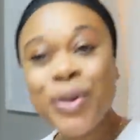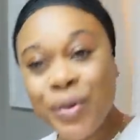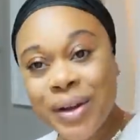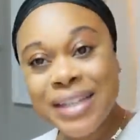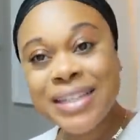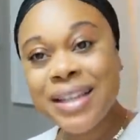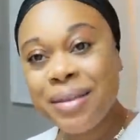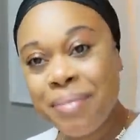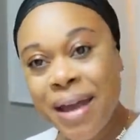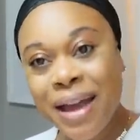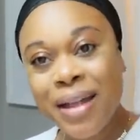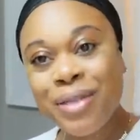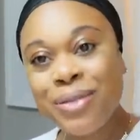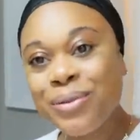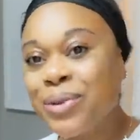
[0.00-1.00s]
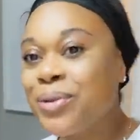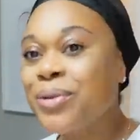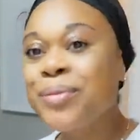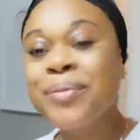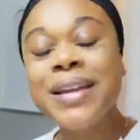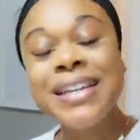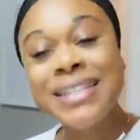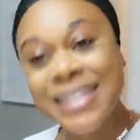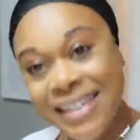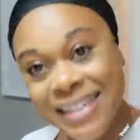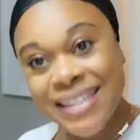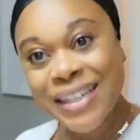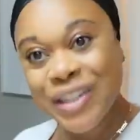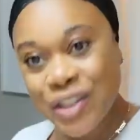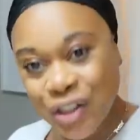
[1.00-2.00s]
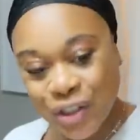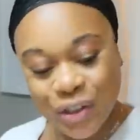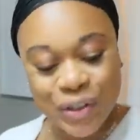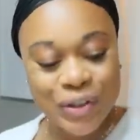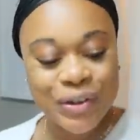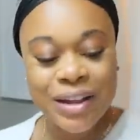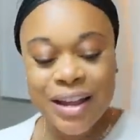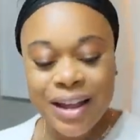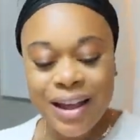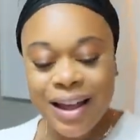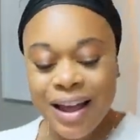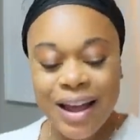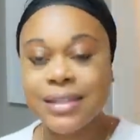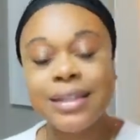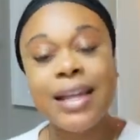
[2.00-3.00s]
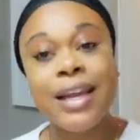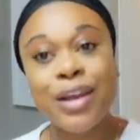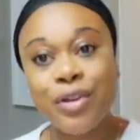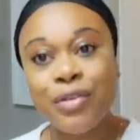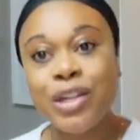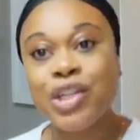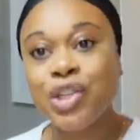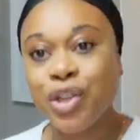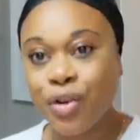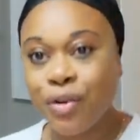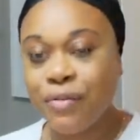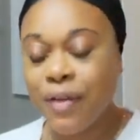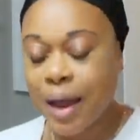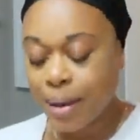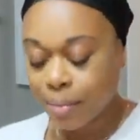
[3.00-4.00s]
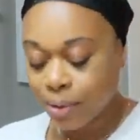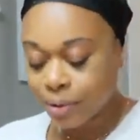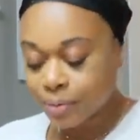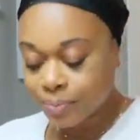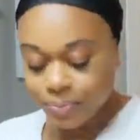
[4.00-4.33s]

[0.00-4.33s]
Going to the bathroom is essential. Increase your fiber.